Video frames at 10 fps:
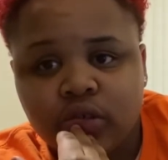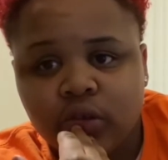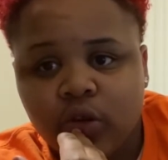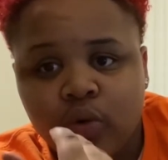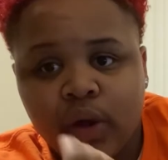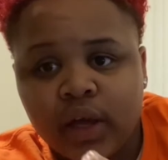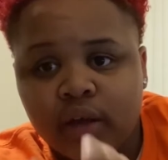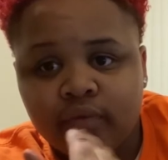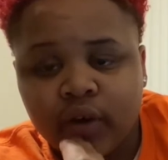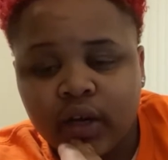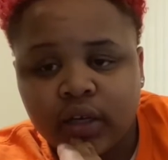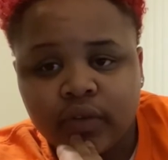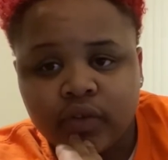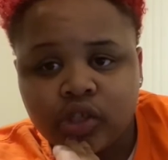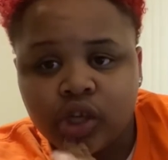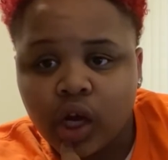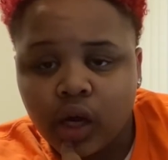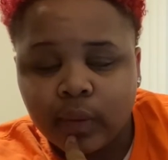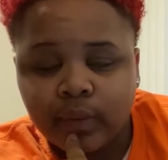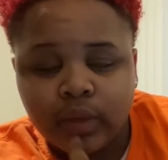quit and find a different
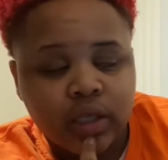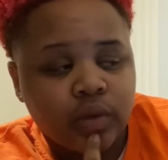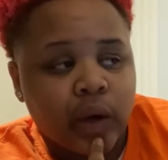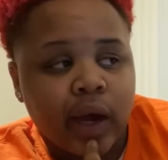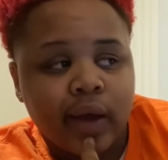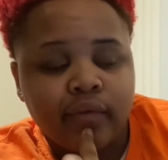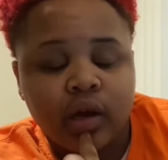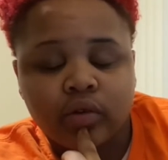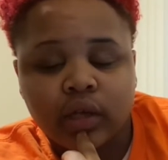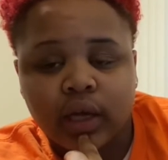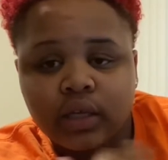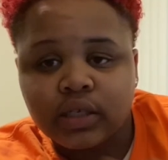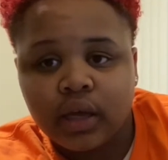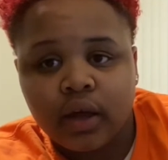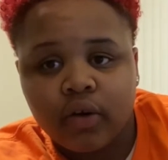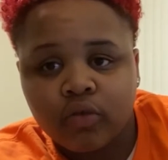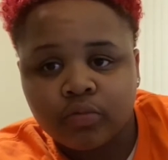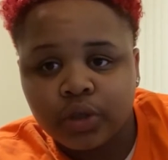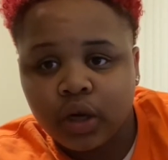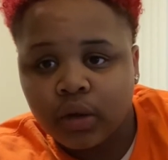job. That's where I found like a stay-at-home
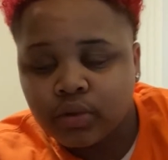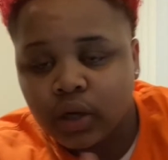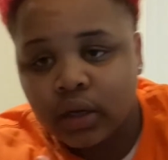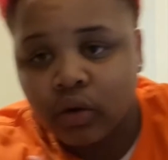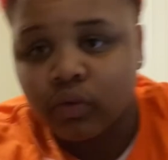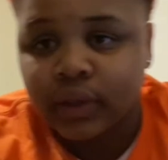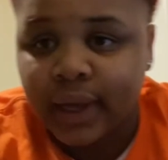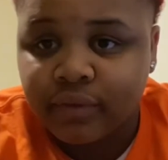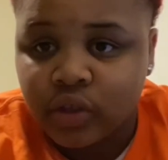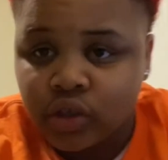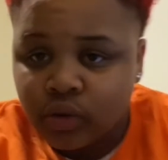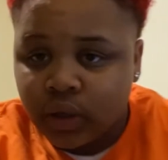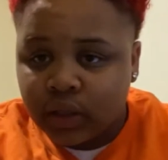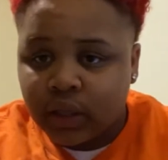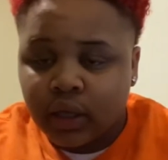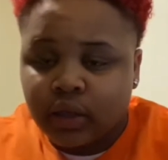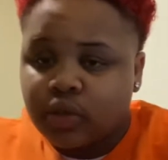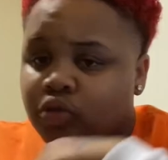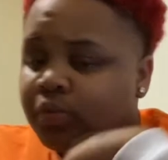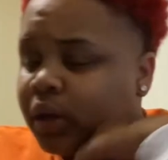job. So I don't really have to do anything,
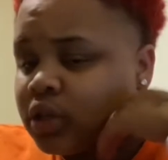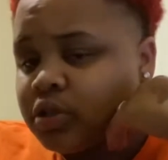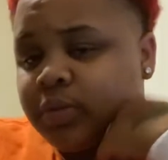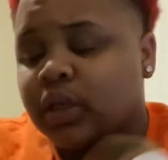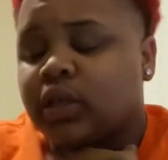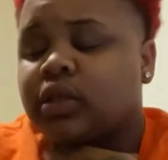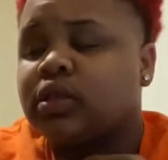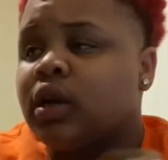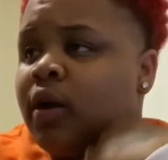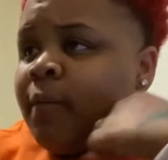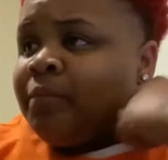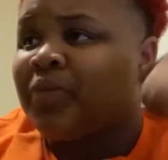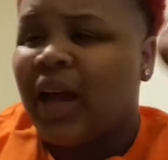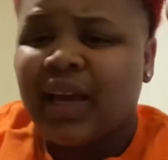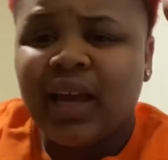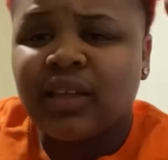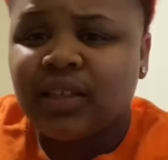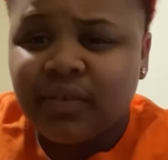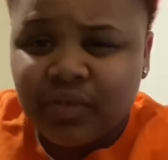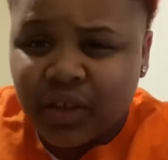do much, because I can't
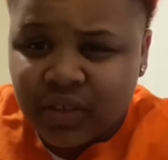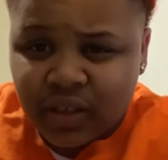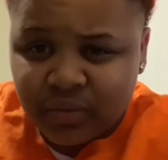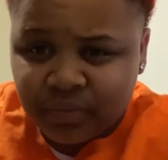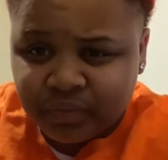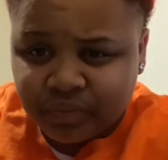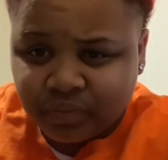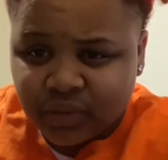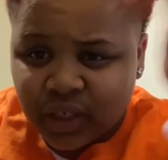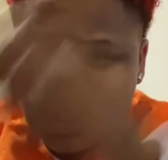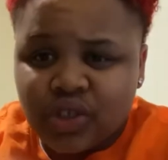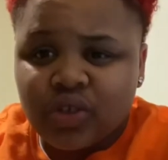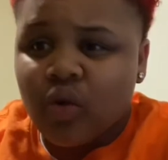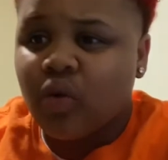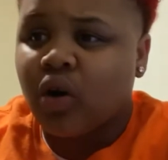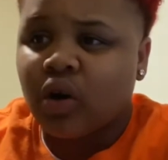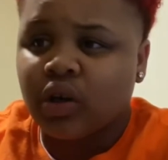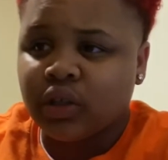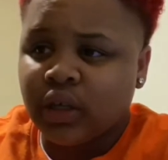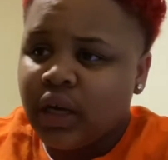lift nothing. It's so
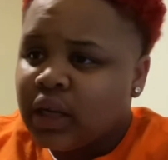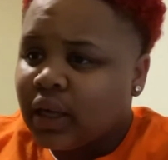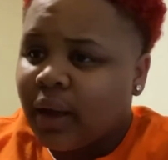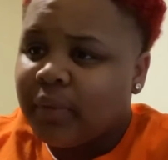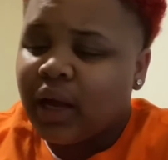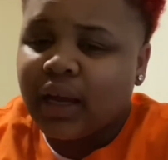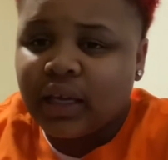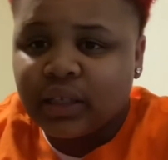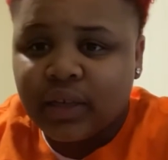hard. Like, I mean, I can lift